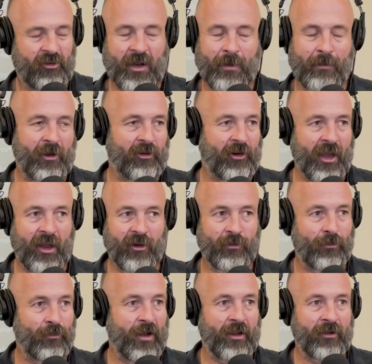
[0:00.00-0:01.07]
up
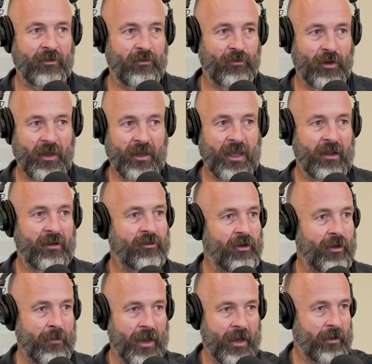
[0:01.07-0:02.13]
education funds for your kids?
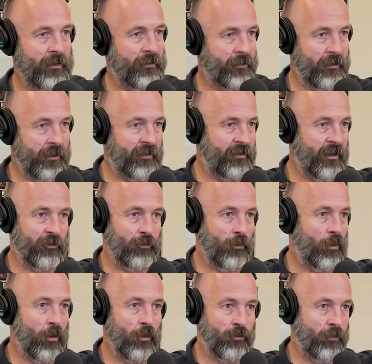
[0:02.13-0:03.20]
Do you make
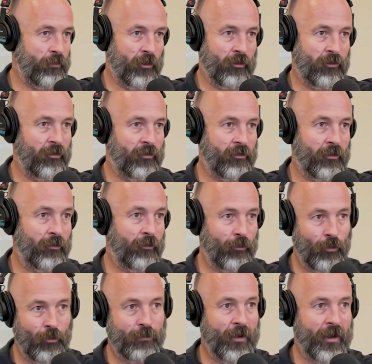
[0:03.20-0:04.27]
concessional contributions to
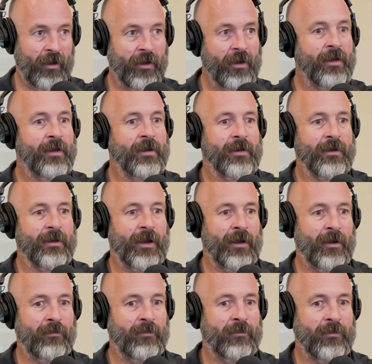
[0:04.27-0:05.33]
super?
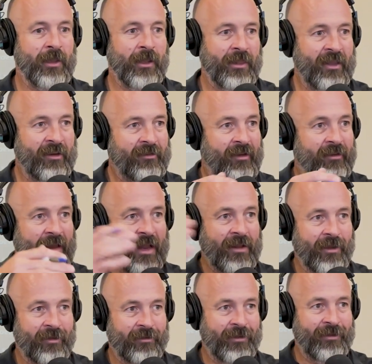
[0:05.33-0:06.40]
The list is
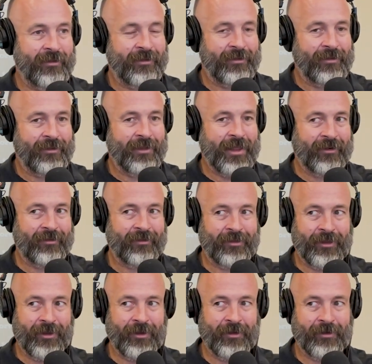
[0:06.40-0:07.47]
endless, and that's
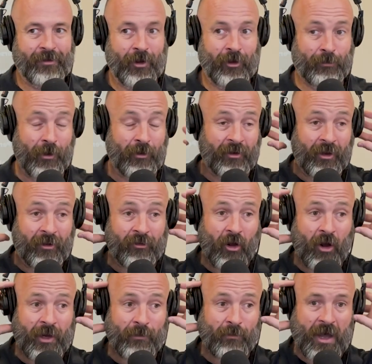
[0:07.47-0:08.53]
I suppose the
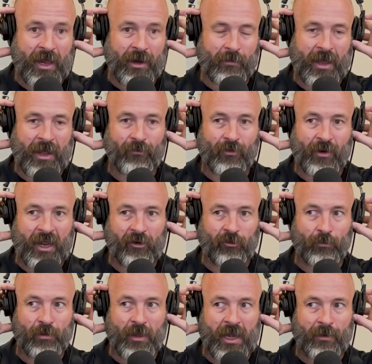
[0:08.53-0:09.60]
exciting part about
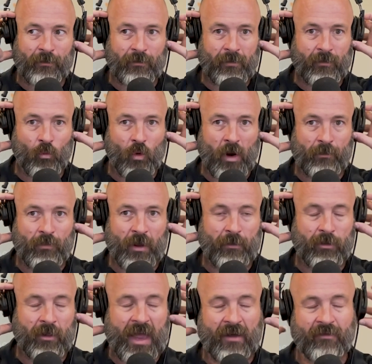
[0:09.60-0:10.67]
financial planning when
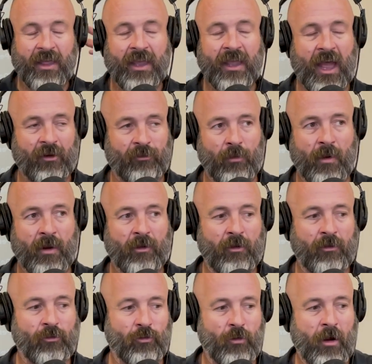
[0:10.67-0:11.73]
people have their cash flow under
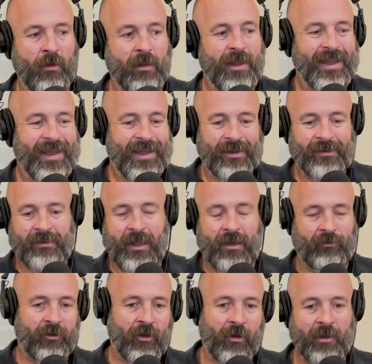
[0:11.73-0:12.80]
control is they
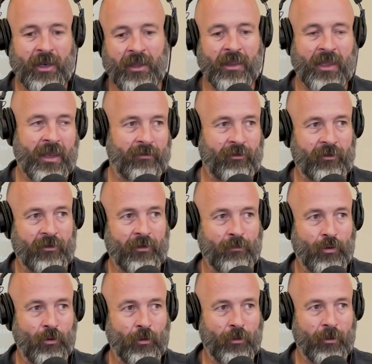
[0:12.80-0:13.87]
have so many levers to
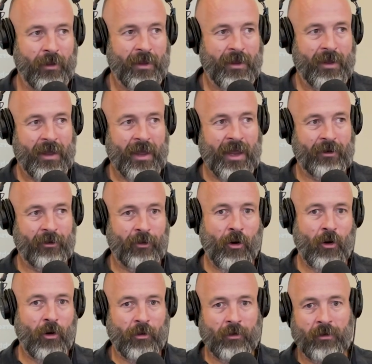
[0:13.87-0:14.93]
pull, and
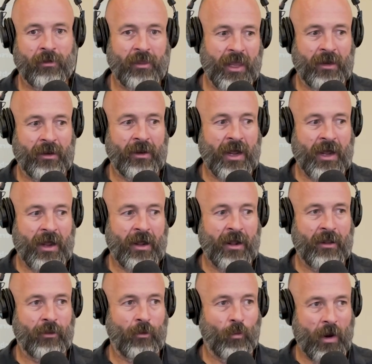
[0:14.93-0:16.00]
gone then
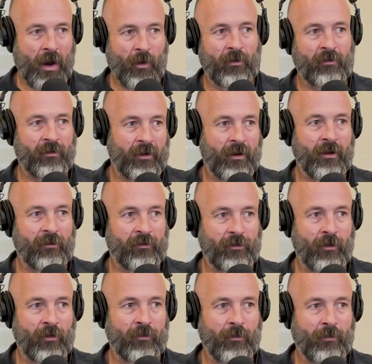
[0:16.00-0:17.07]
are the worries and
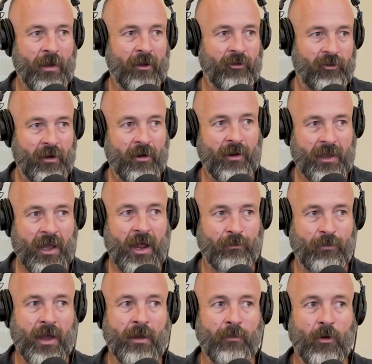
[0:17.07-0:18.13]
concerns about, shit, I
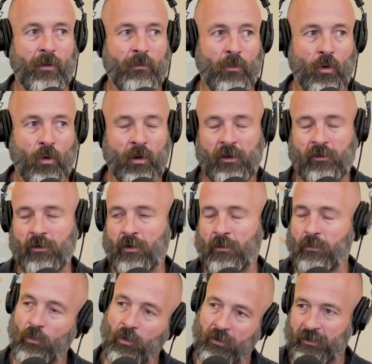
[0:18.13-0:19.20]
can't pay my mortgage, or
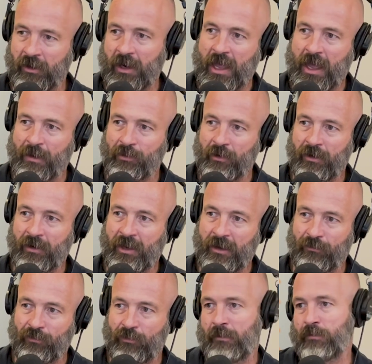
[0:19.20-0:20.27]
what's going to happen
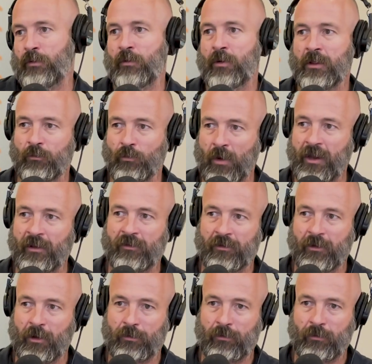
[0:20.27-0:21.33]
in February when rates
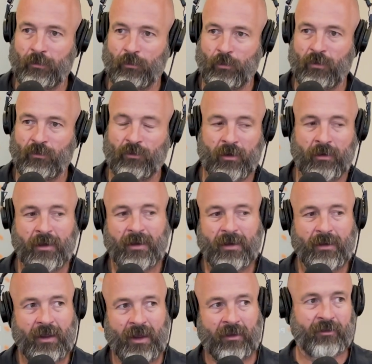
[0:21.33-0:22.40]
go through the roof. You're
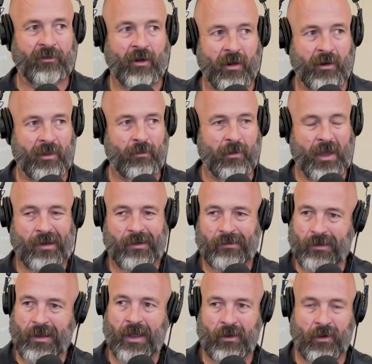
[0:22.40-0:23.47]
excited about,
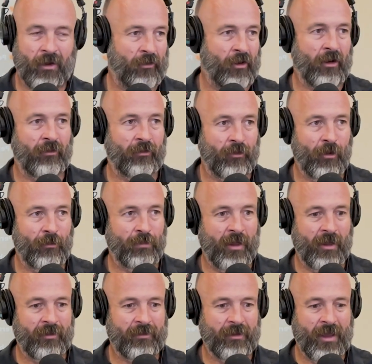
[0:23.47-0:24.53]
hey, I've got a
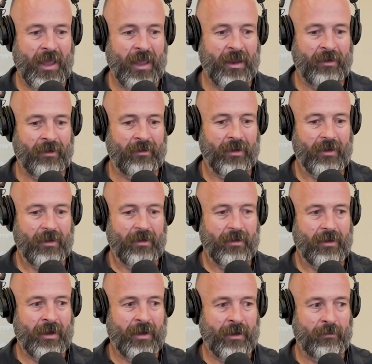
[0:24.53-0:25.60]
surplus, and
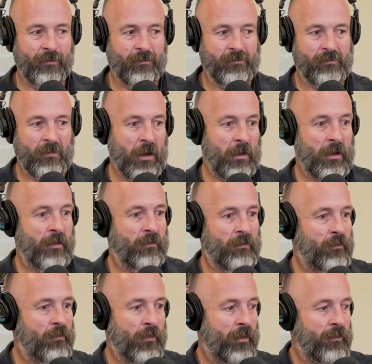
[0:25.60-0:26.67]

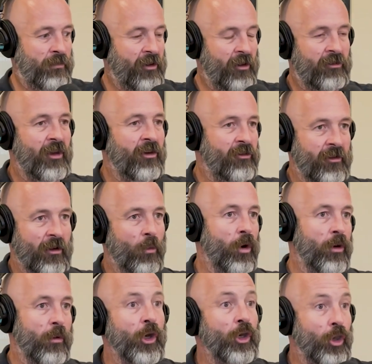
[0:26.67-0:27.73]
my decisions are,
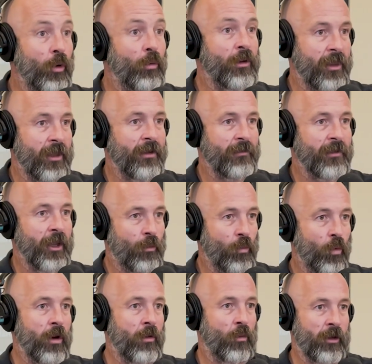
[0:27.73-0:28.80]
what do I do with it? Like,
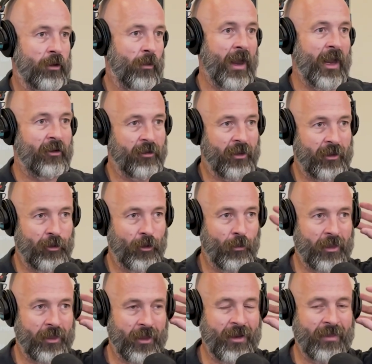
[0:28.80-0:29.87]
what do I actually do
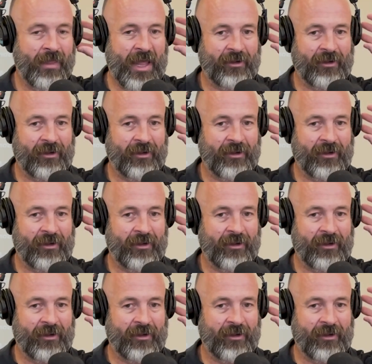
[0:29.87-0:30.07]
with it? And